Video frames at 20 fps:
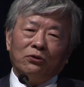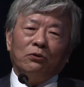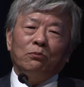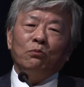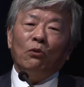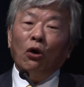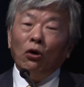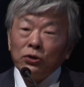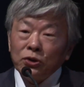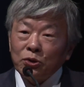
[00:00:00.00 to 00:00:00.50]

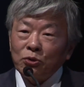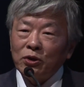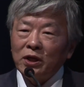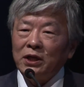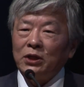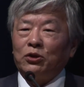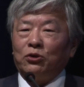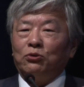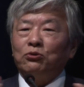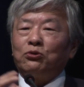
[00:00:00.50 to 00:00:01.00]

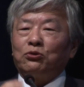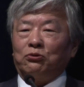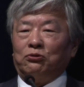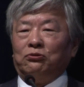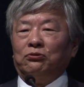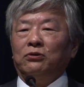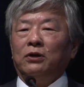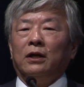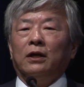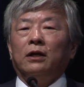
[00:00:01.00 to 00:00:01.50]
mostly due
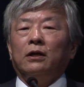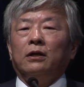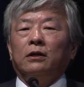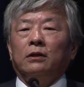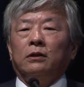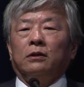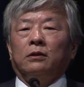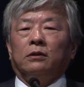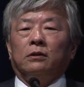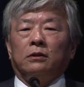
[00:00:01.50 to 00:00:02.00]
to
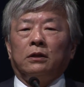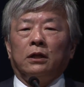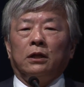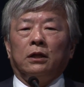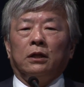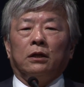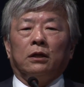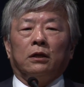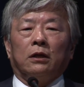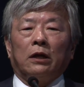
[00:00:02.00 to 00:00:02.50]

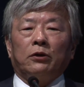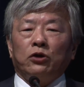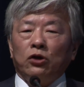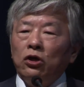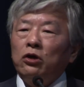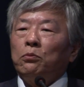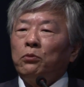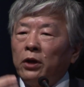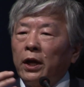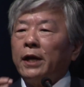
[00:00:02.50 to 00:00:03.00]
the
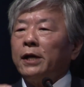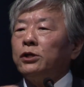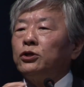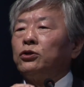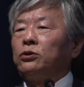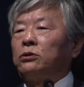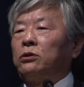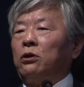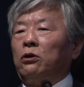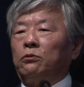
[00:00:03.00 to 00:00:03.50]

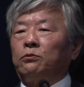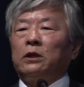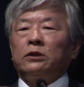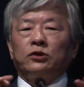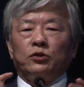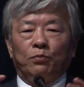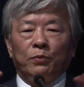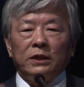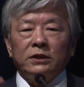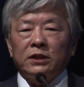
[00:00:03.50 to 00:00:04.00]
accumulation of the
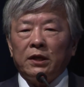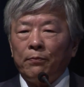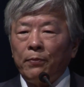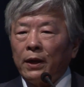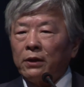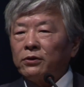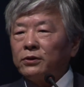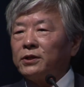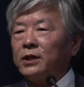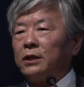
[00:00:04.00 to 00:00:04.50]

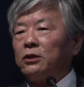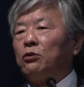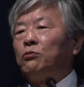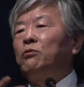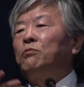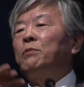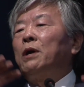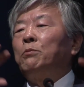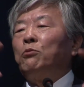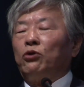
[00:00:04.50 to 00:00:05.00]
specific set
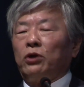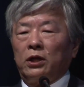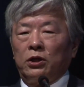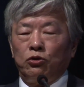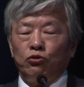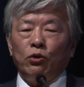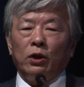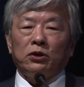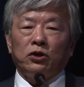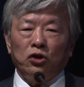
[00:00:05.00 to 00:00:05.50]
of memory
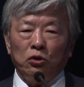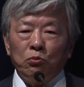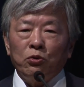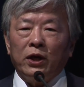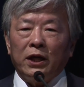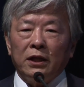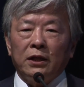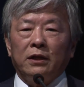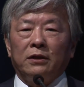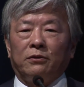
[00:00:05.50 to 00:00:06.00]
you
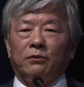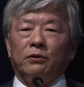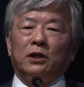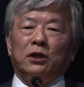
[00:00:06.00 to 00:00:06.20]
accumulated